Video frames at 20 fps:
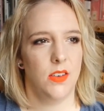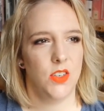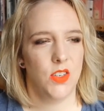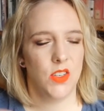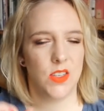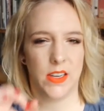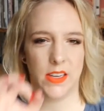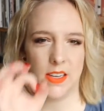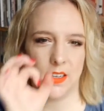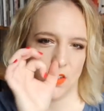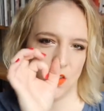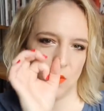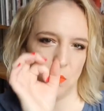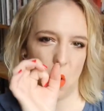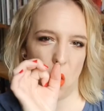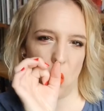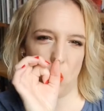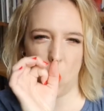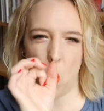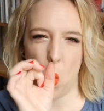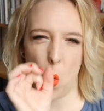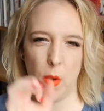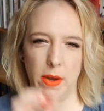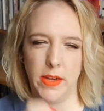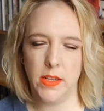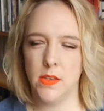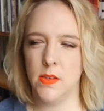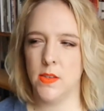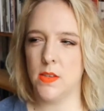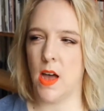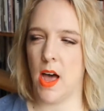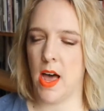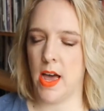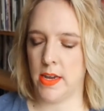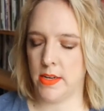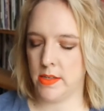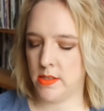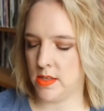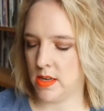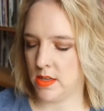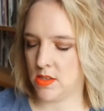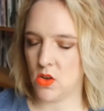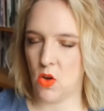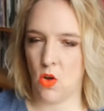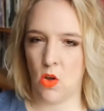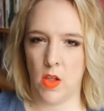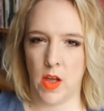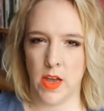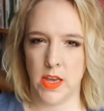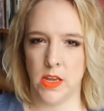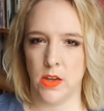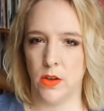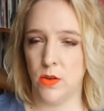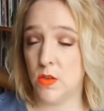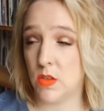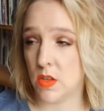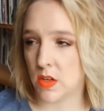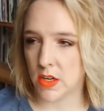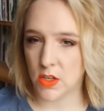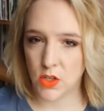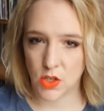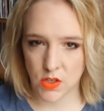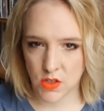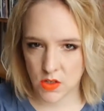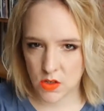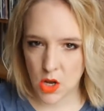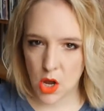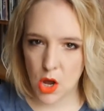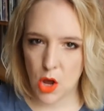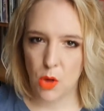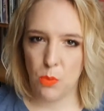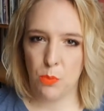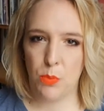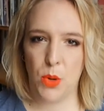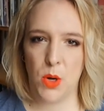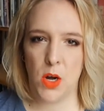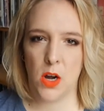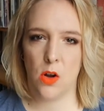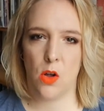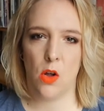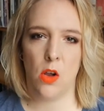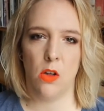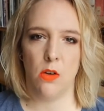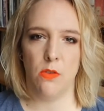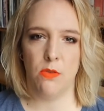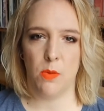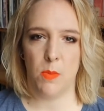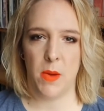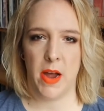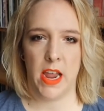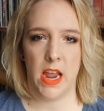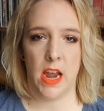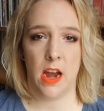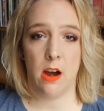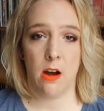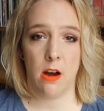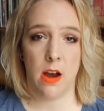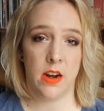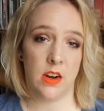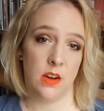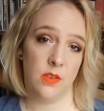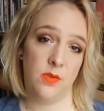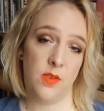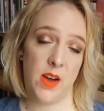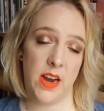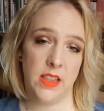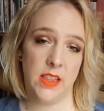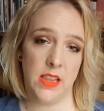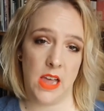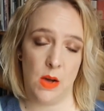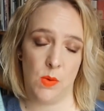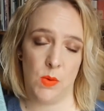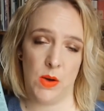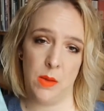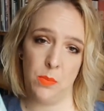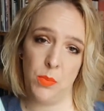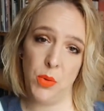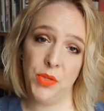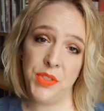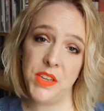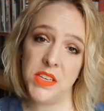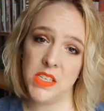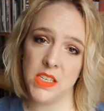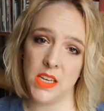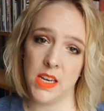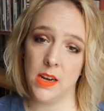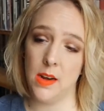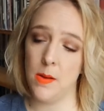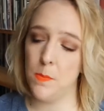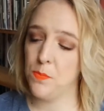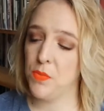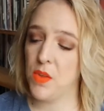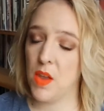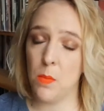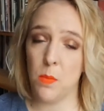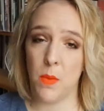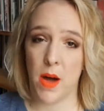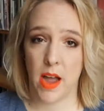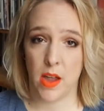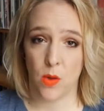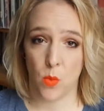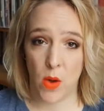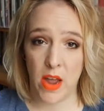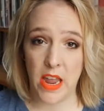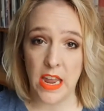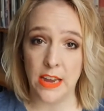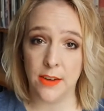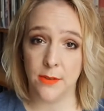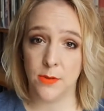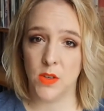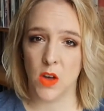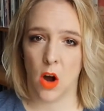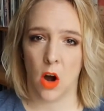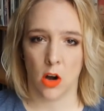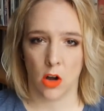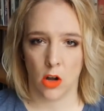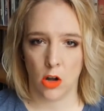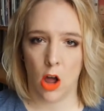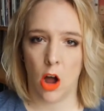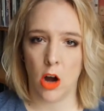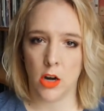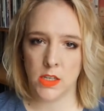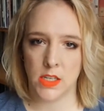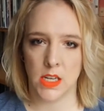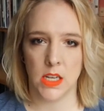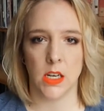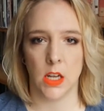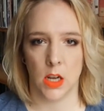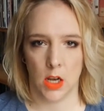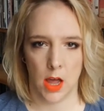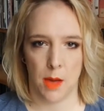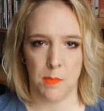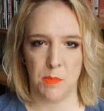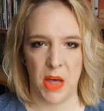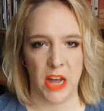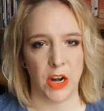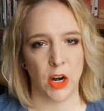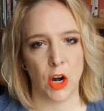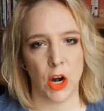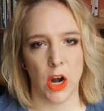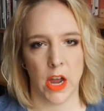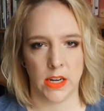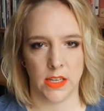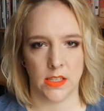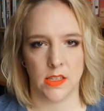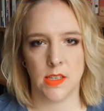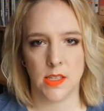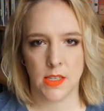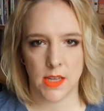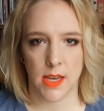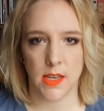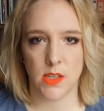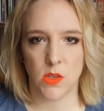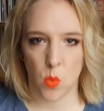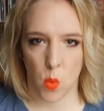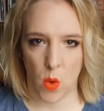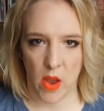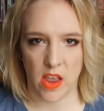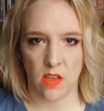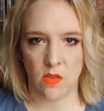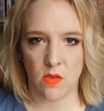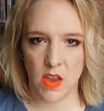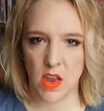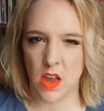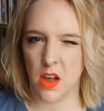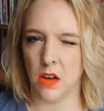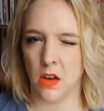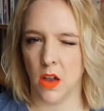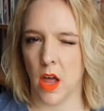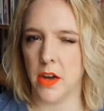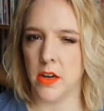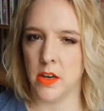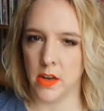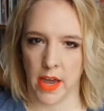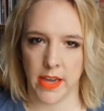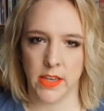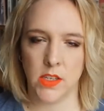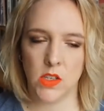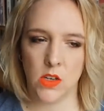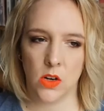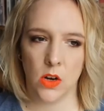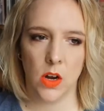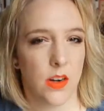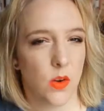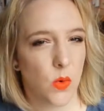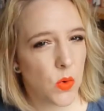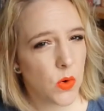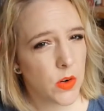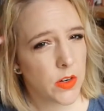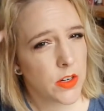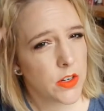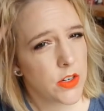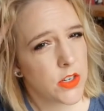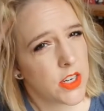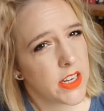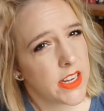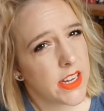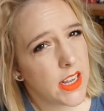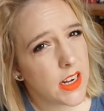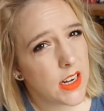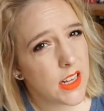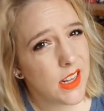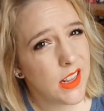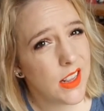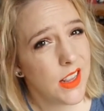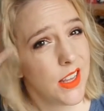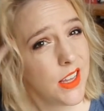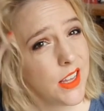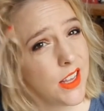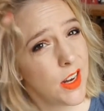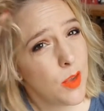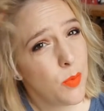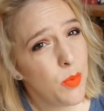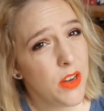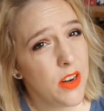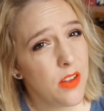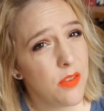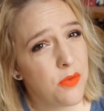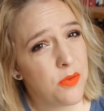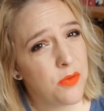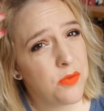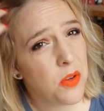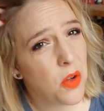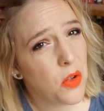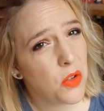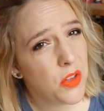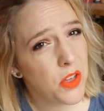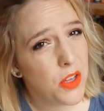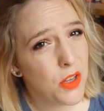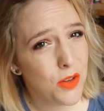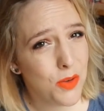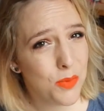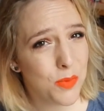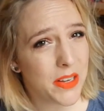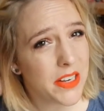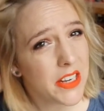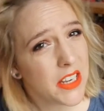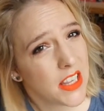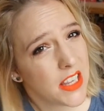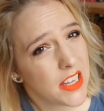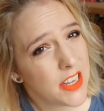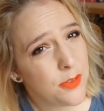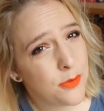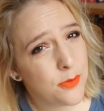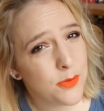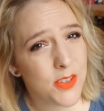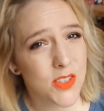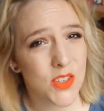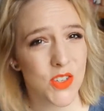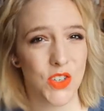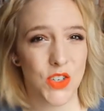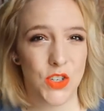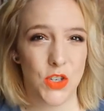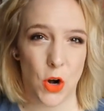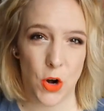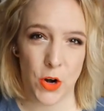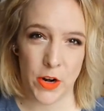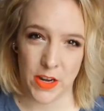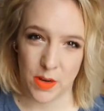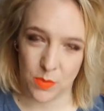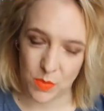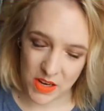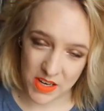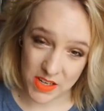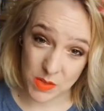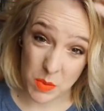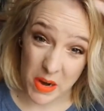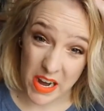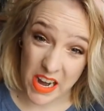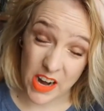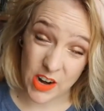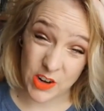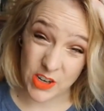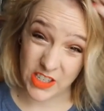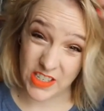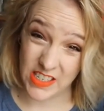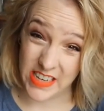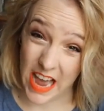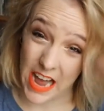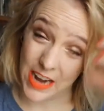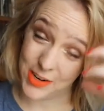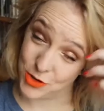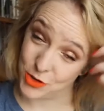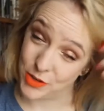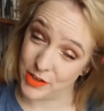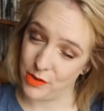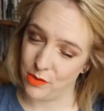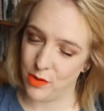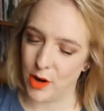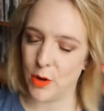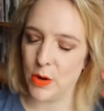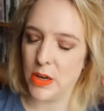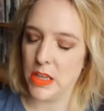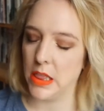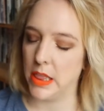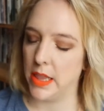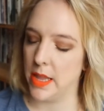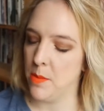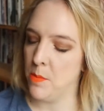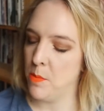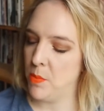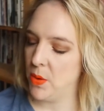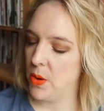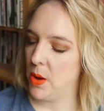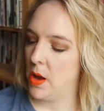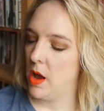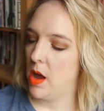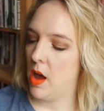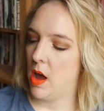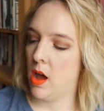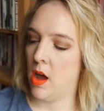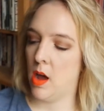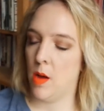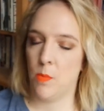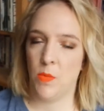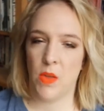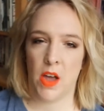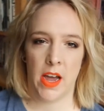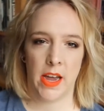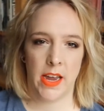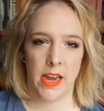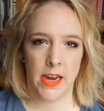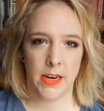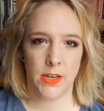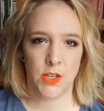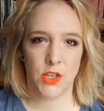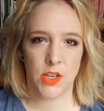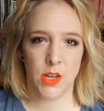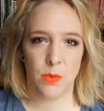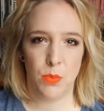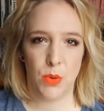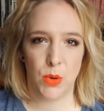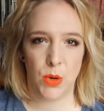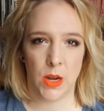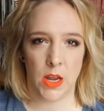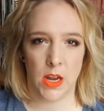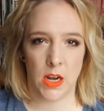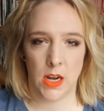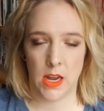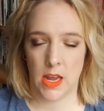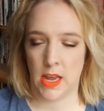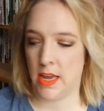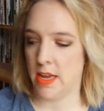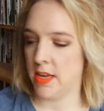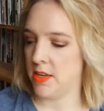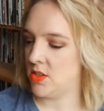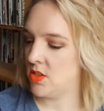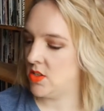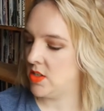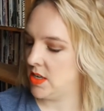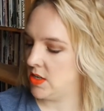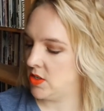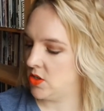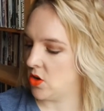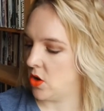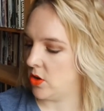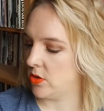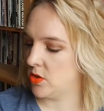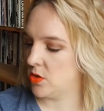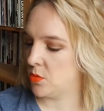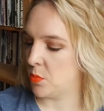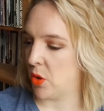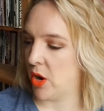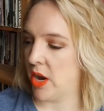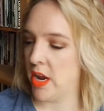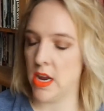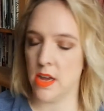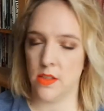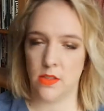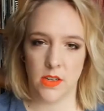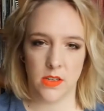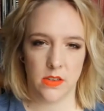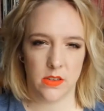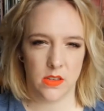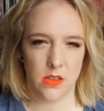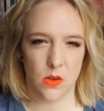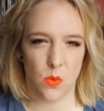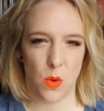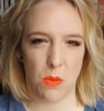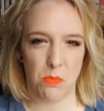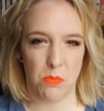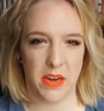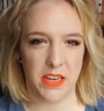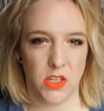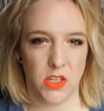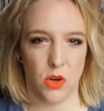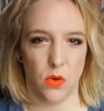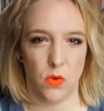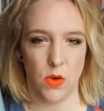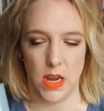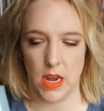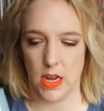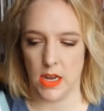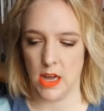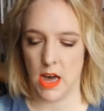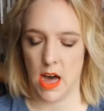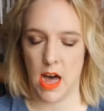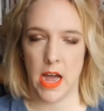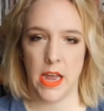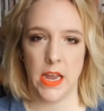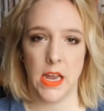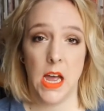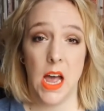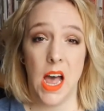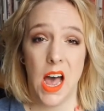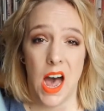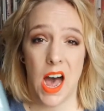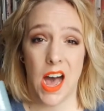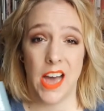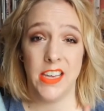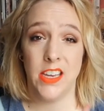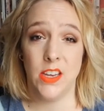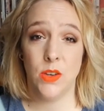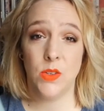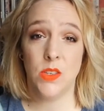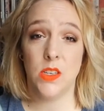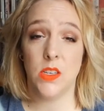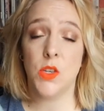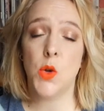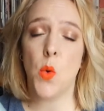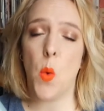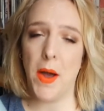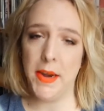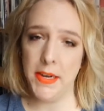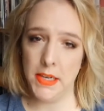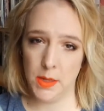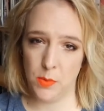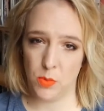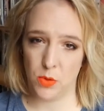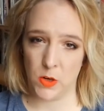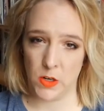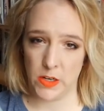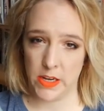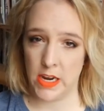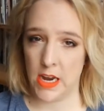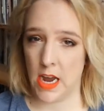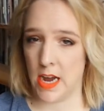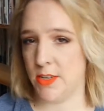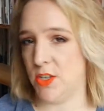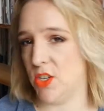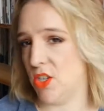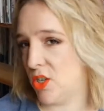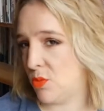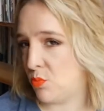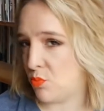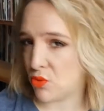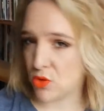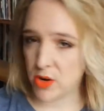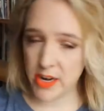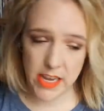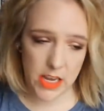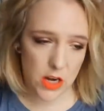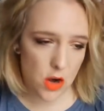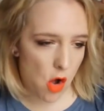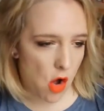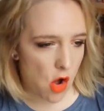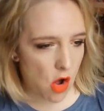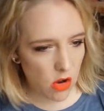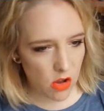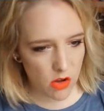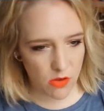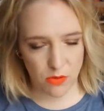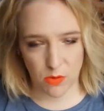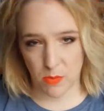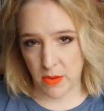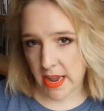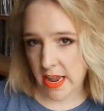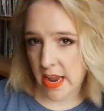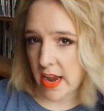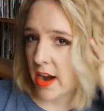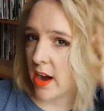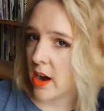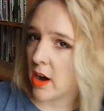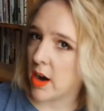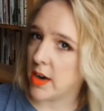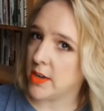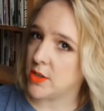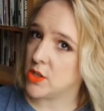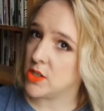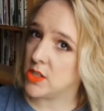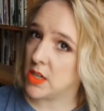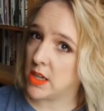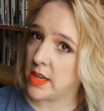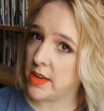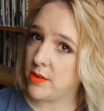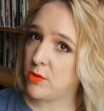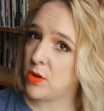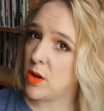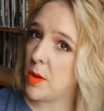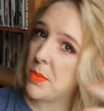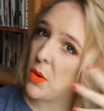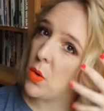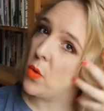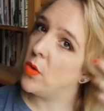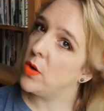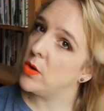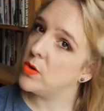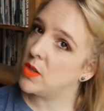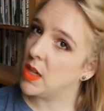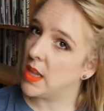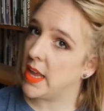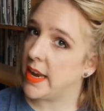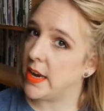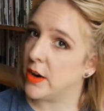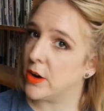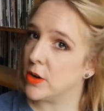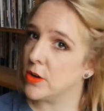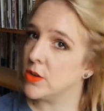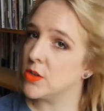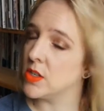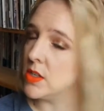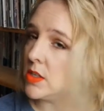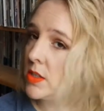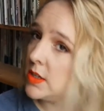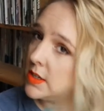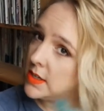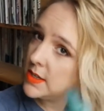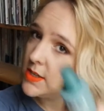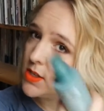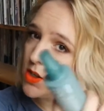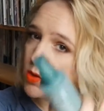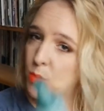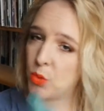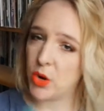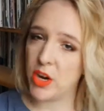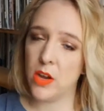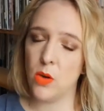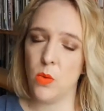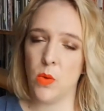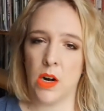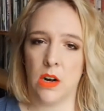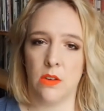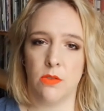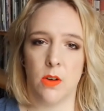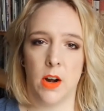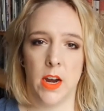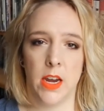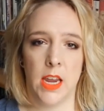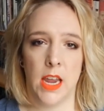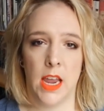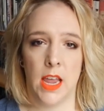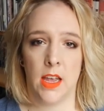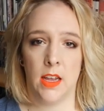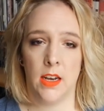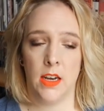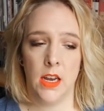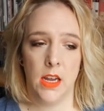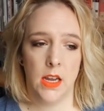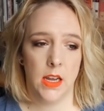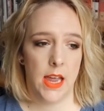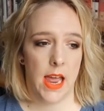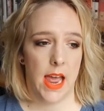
just like a small coin size, that's all I use and I just put it all over my hair and I find that when I put this in, my waves are locked in a lot better and it stays wavy a lot nicer. In order to get a little bit of volume and lift started, because my hair is naturally very limp, um, I actually put in a sea salt spray, and this is the one Toni and Guy. I use this quite liberally. I just spray it all over my hair. I just lift up all those layers and spray it wherever I can.